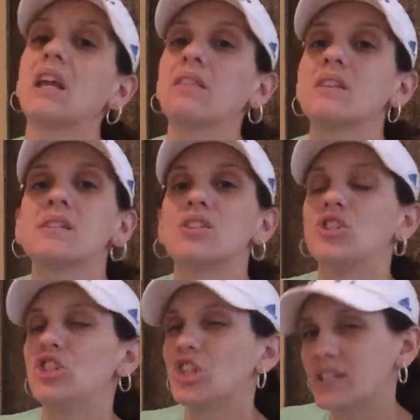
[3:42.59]
think this
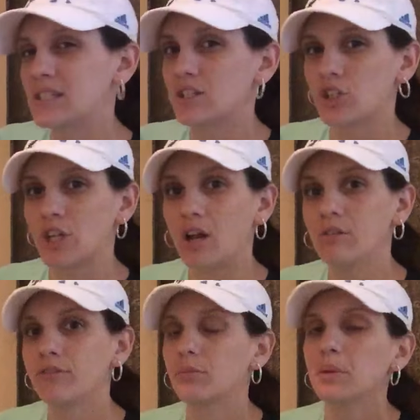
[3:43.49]
is just a
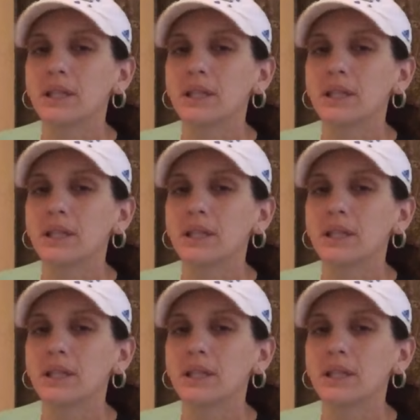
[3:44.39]
shelf,